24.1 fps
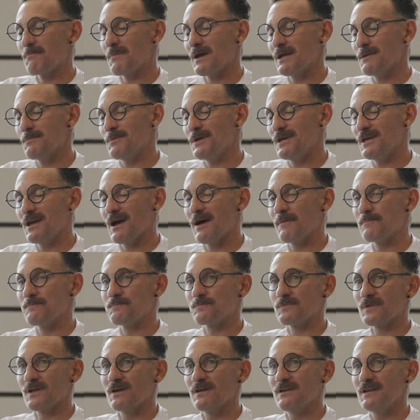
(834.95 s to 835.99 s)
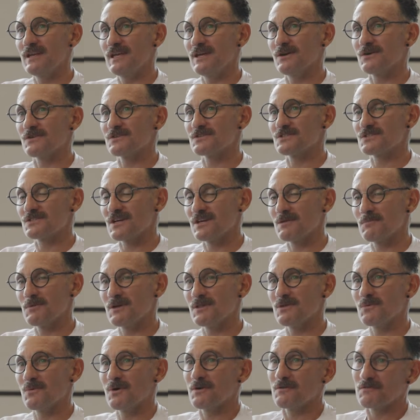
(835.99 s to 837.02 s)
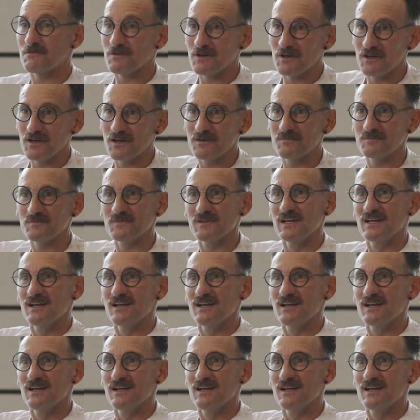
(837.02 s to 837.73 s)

Maybe Neon's going to be the one for her.